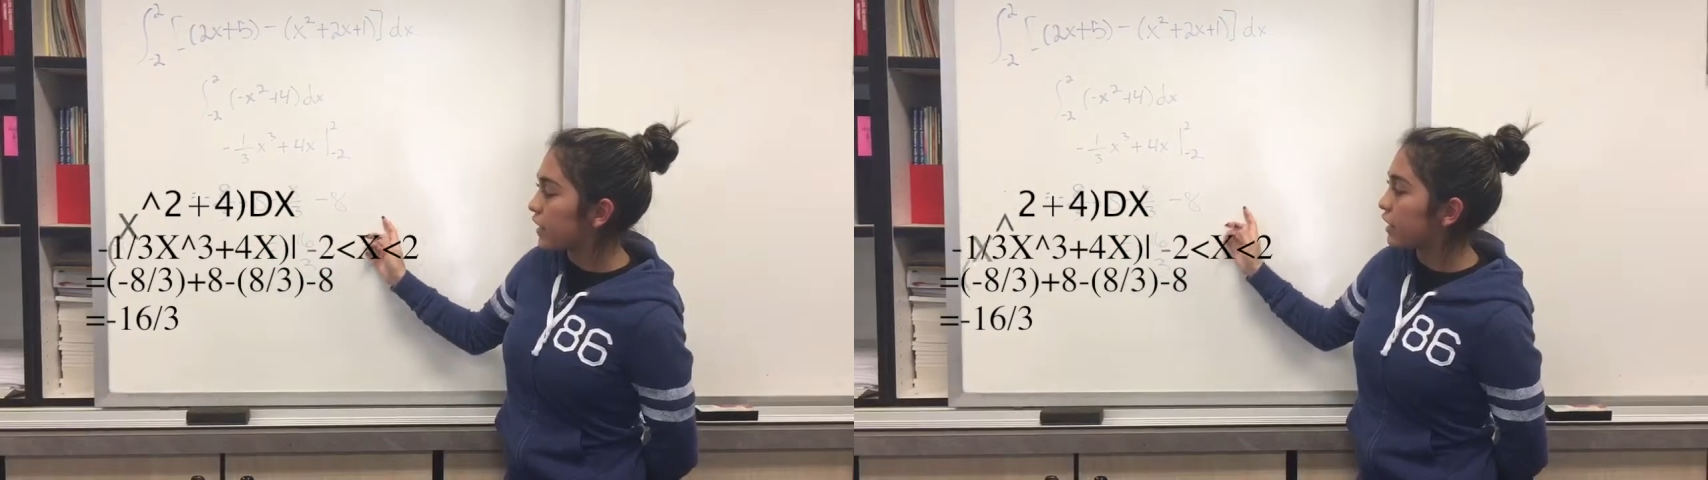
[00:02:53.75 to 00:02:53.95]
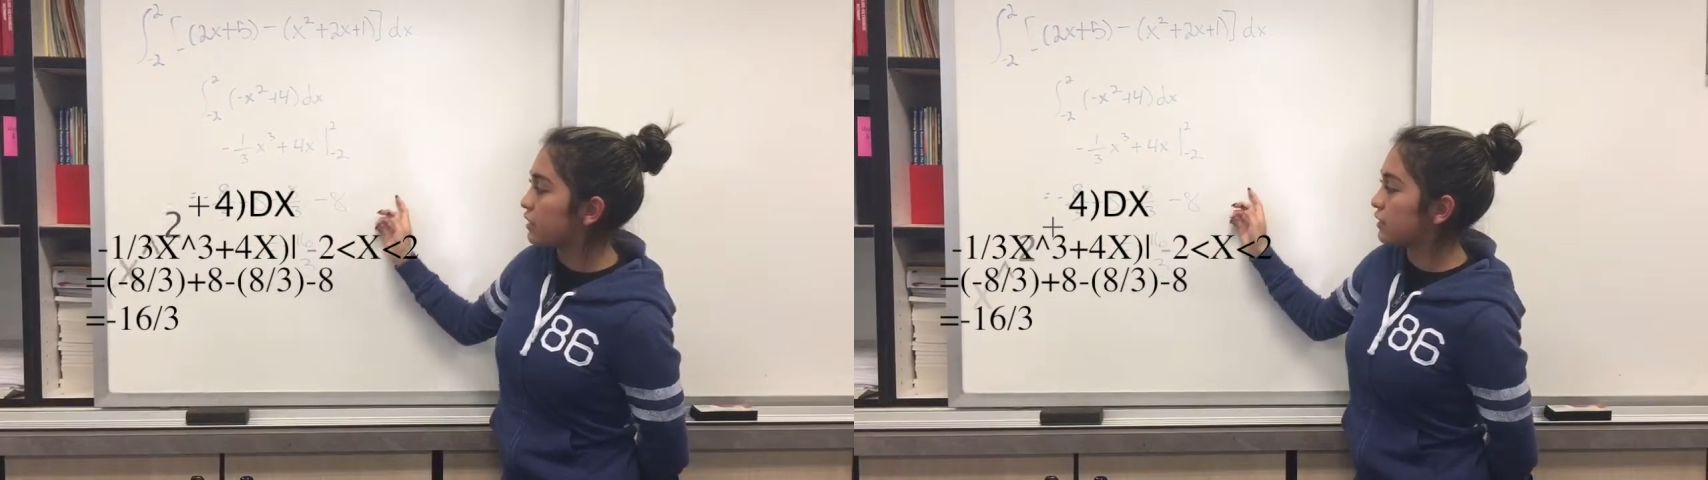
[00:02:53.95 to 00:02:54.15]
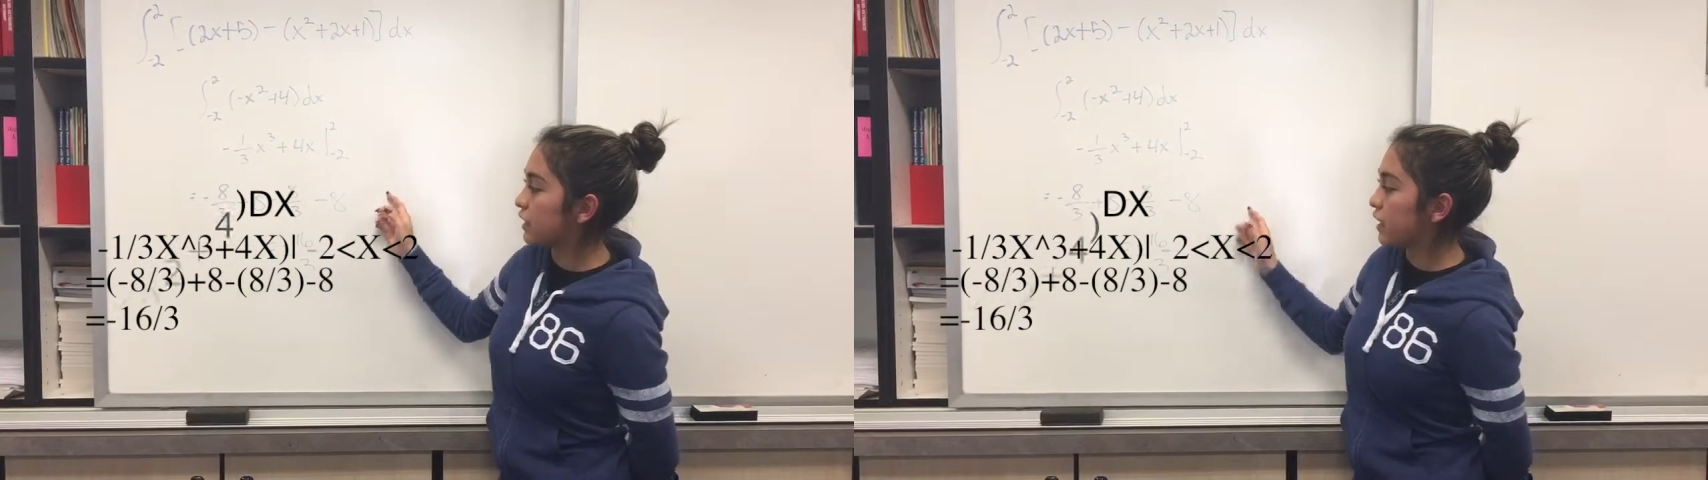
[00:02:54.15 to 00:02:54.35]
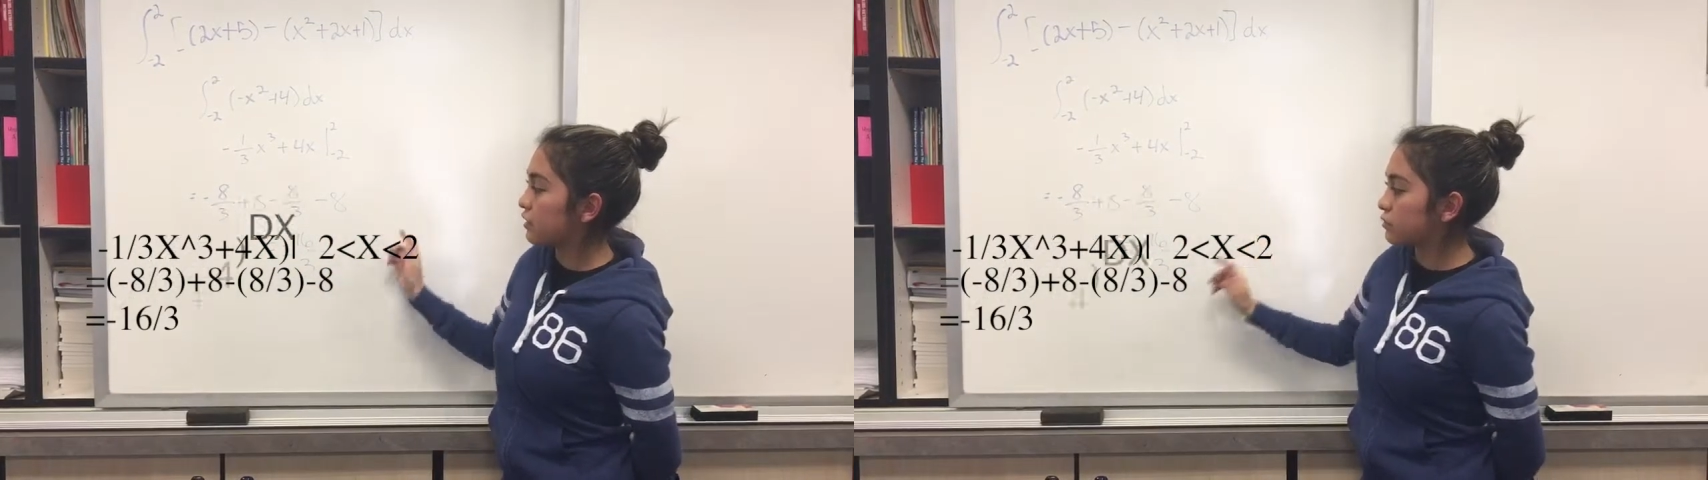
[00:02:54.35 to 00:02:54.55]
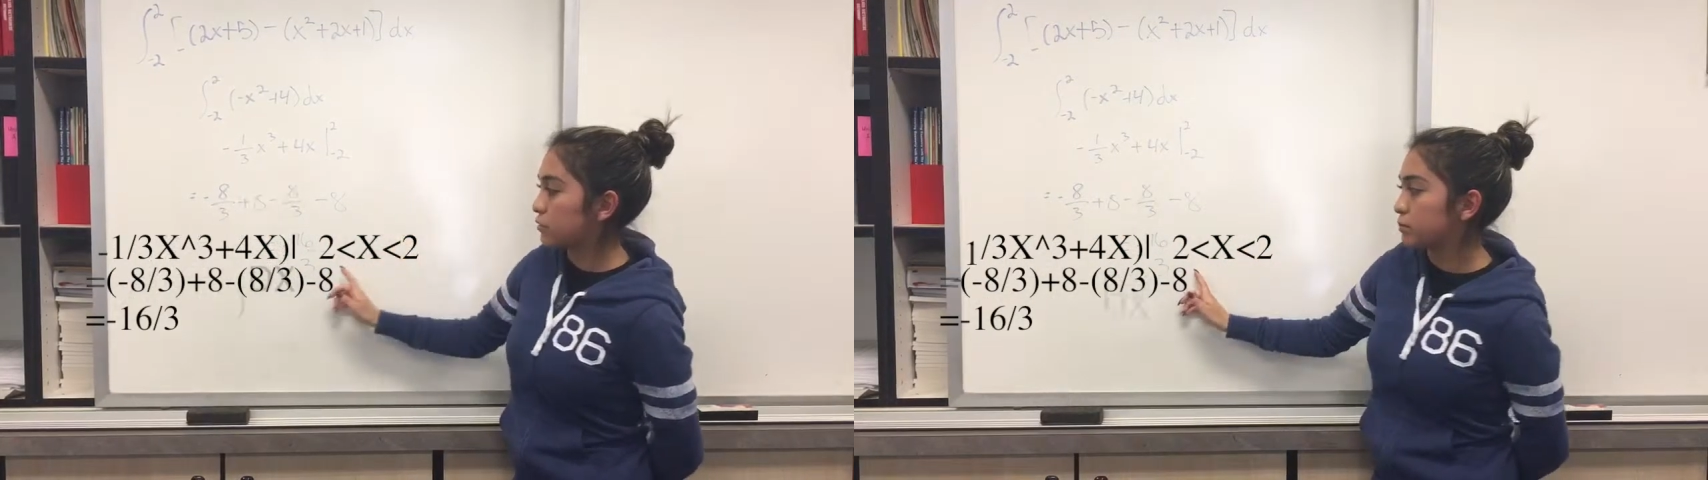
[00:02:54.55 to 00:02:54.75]
and in the end
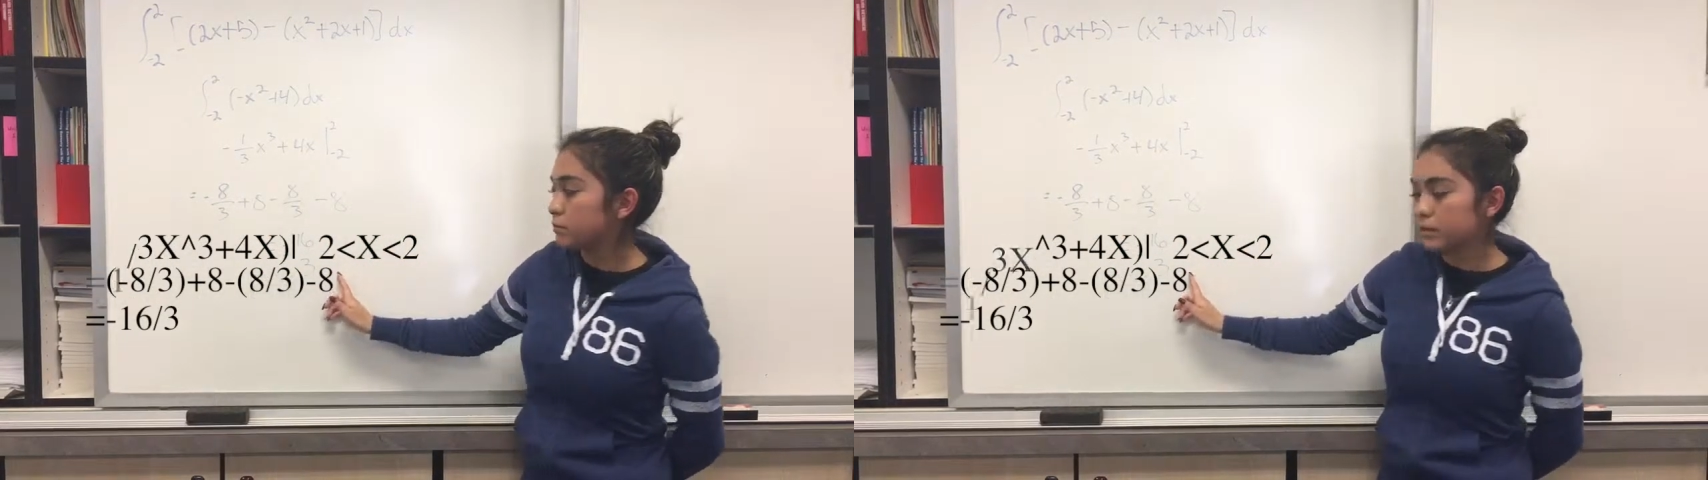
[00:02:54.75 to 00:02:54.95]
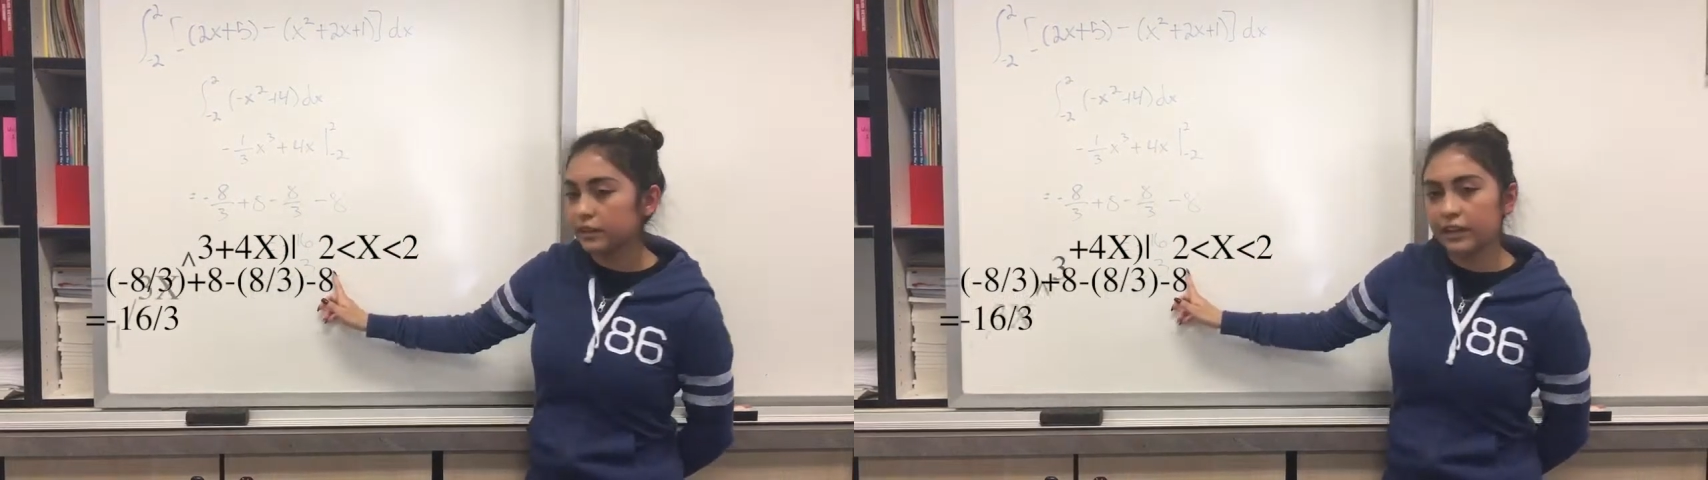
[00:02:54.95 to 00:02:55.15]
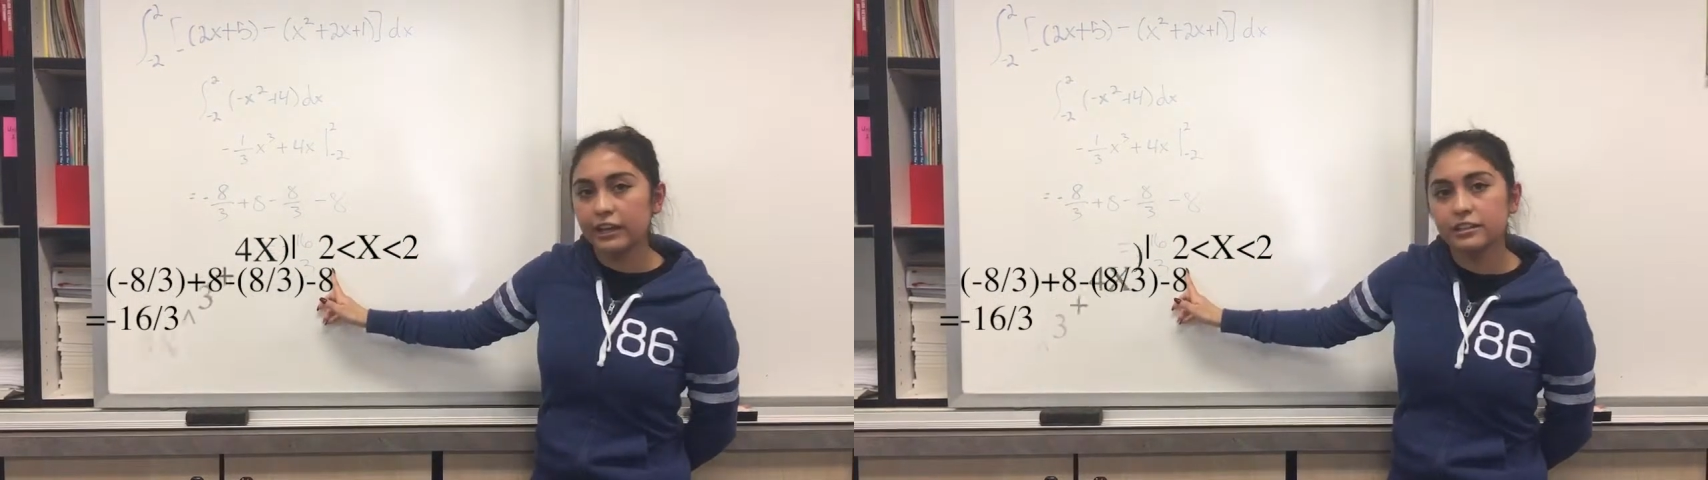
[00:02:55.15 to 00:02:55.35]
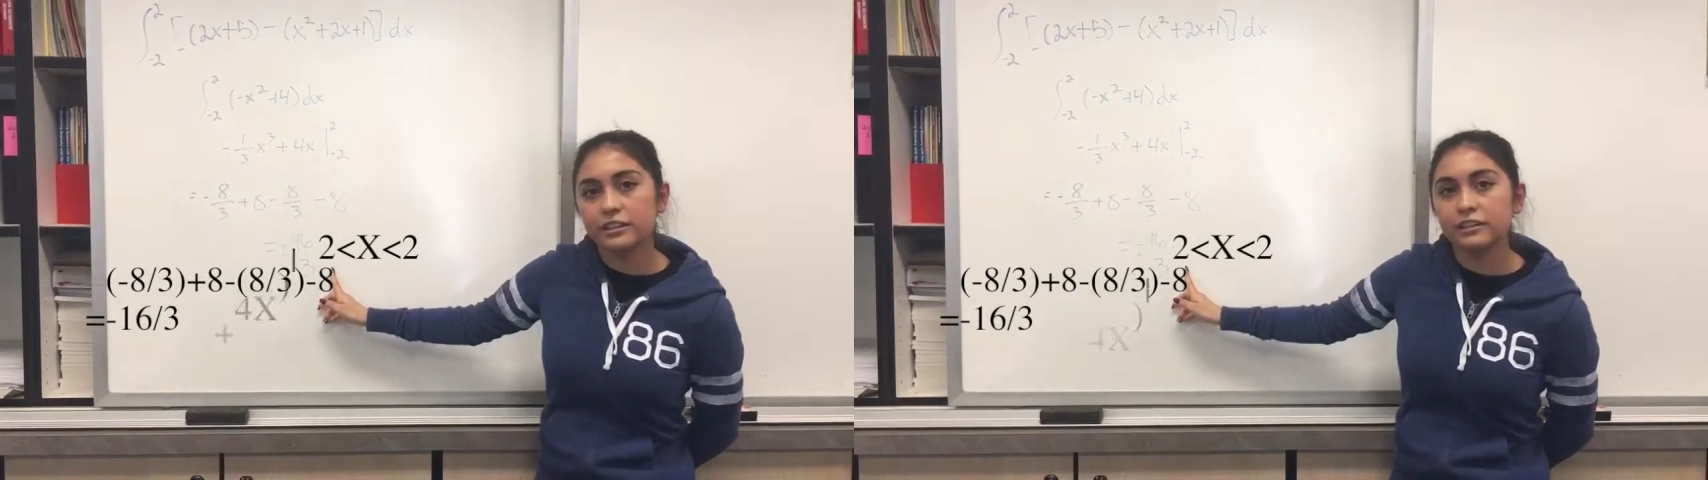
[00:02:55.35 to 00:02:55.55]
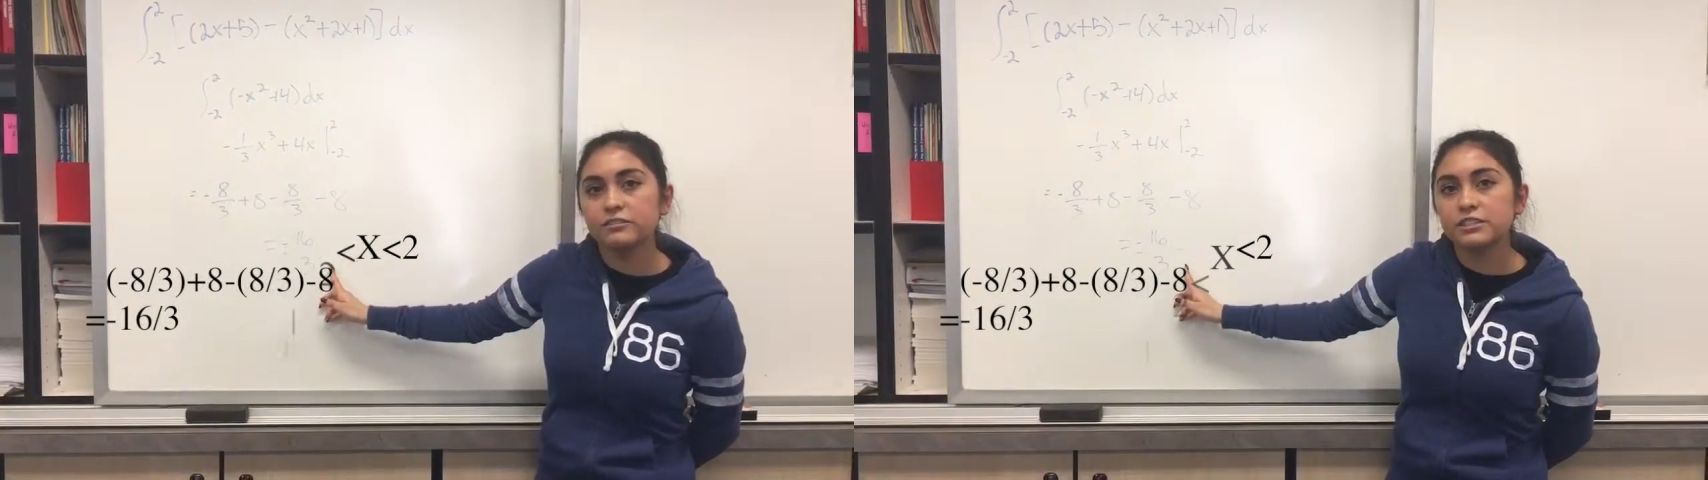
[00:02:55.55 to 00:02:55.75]
you would get negative